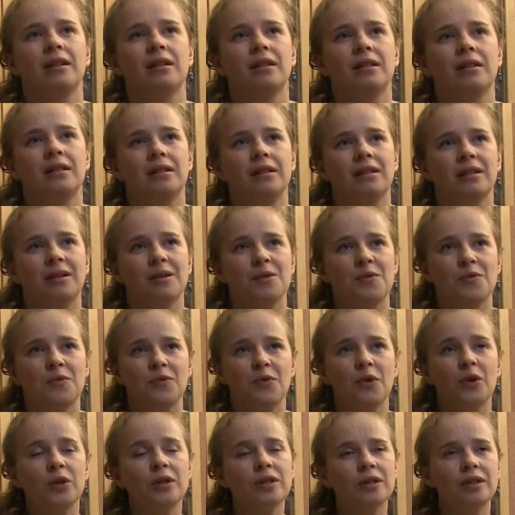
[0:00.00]

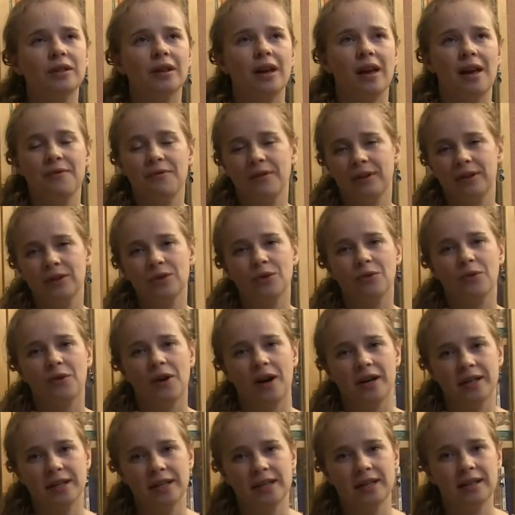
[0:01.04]
First effect of
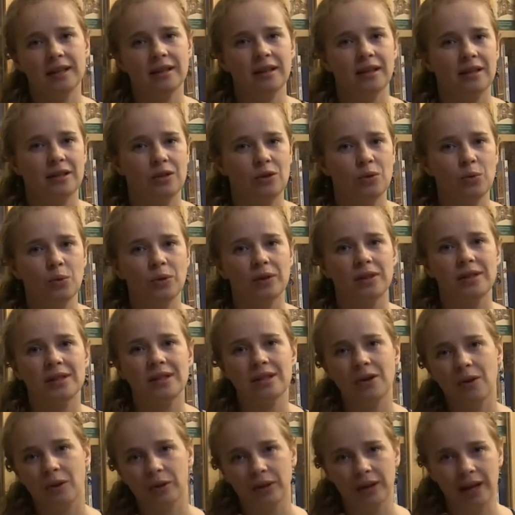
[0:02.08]
Arnica that you will
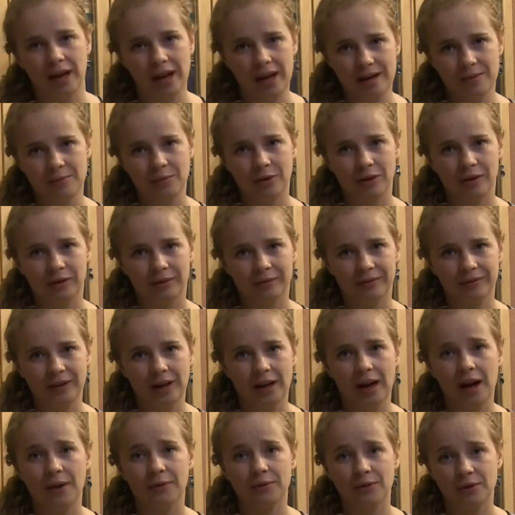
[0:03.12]
see on animal
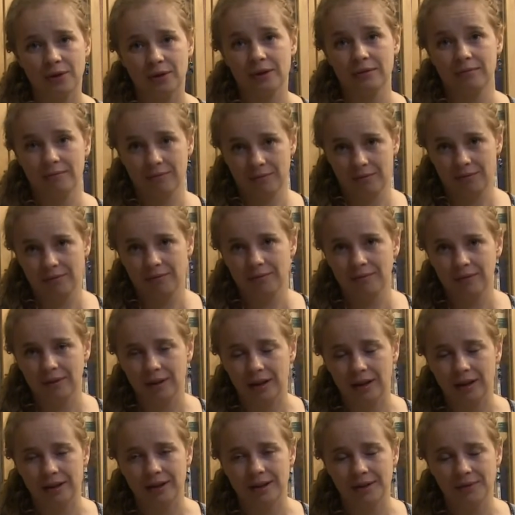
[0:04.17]
after
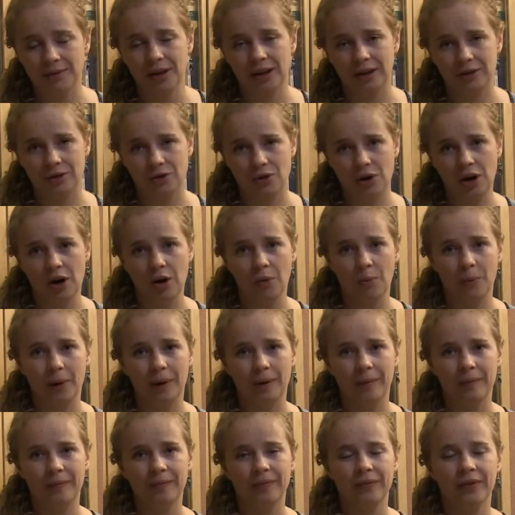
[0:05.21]
severe
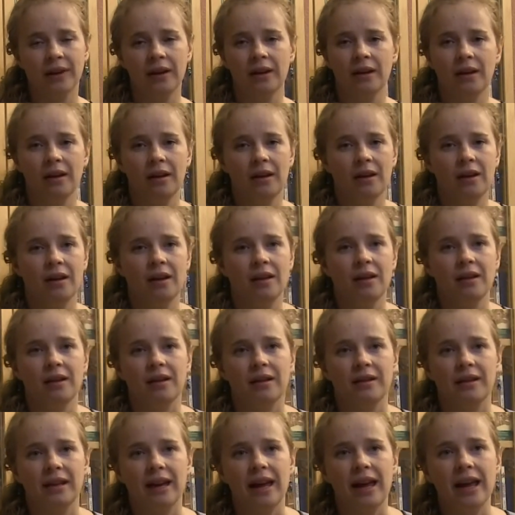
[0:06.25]
trauma.
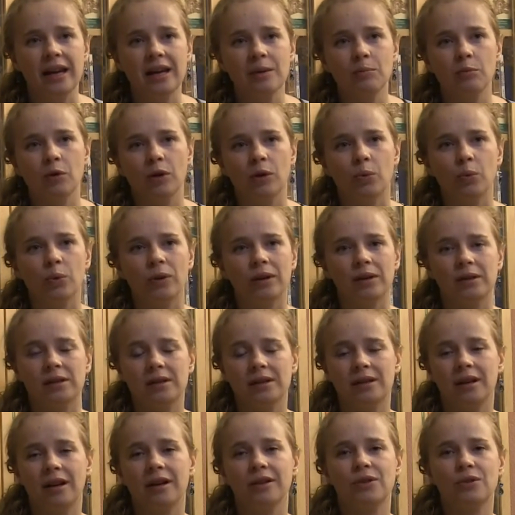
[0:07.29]
The animal will
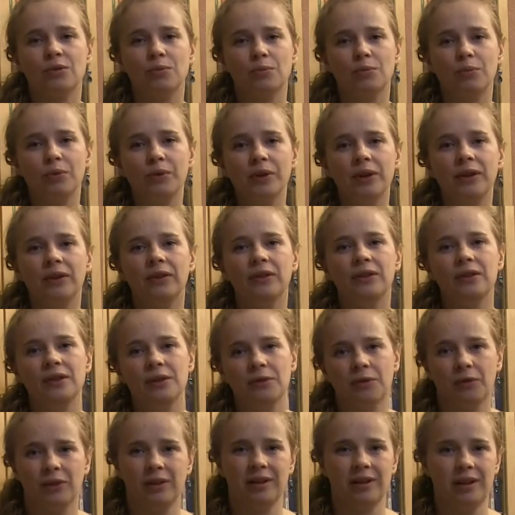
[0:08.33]
start to breathe
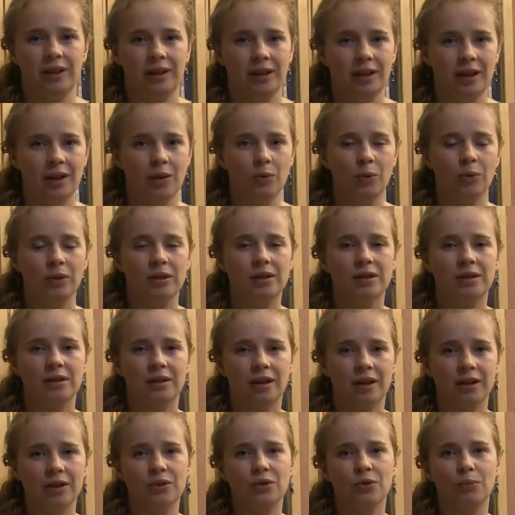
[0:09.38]
differently. He will
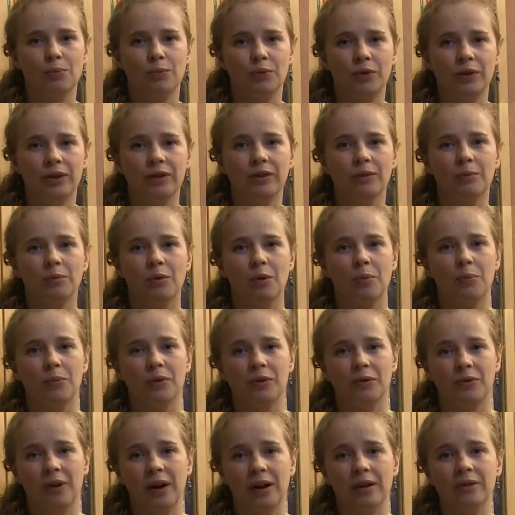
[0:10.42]
start to breathe more
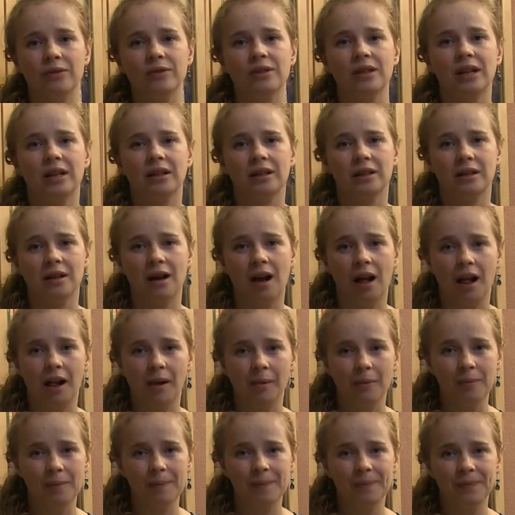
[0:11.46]
profound and
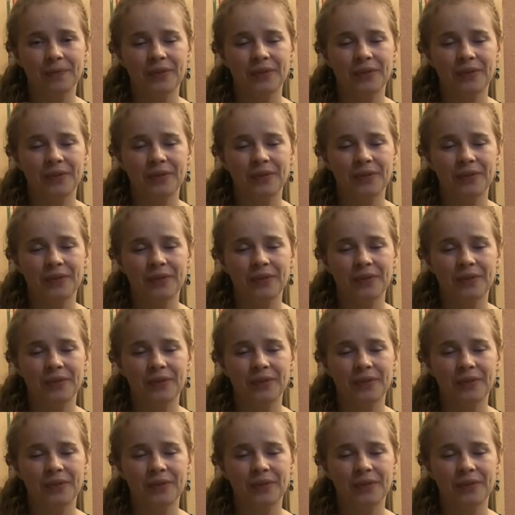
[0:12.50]
calm.